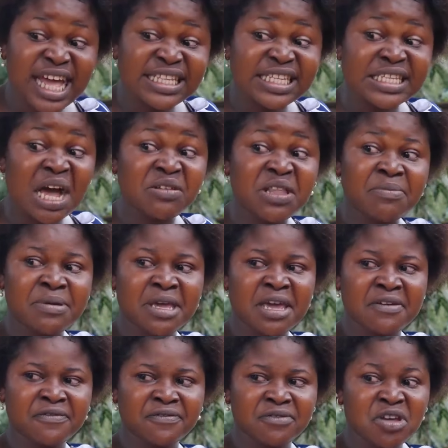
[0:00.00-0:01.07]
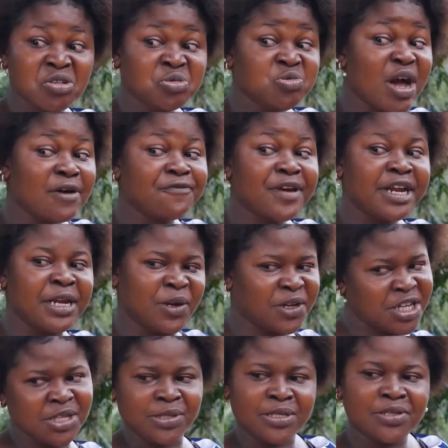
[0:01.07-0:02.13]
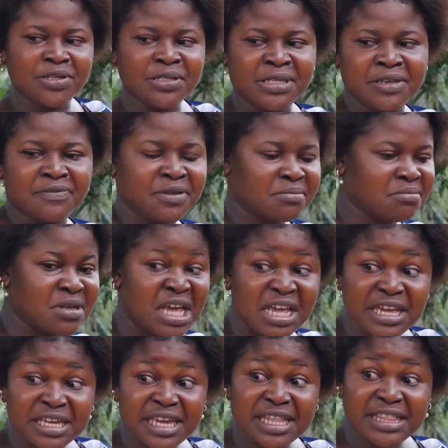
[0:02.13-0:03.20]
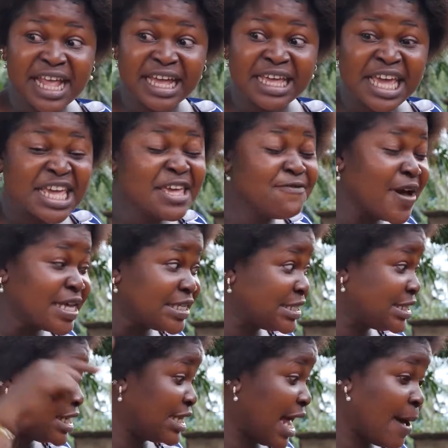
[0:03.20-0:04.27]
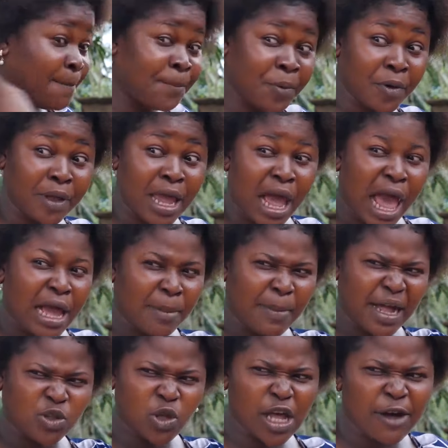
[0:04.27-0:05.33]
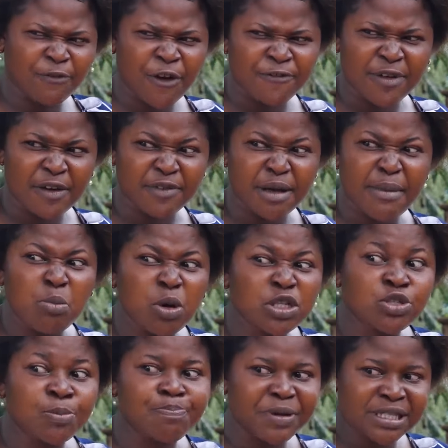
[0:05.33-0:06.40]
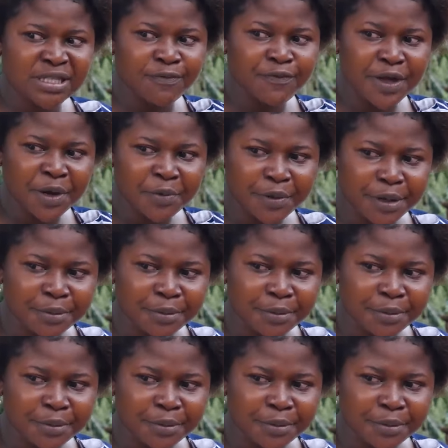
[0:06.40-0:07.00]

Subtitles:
That is how they behave. You are very lucky you did not give him. Ikenna, if I see that boy, I'm going to beat him very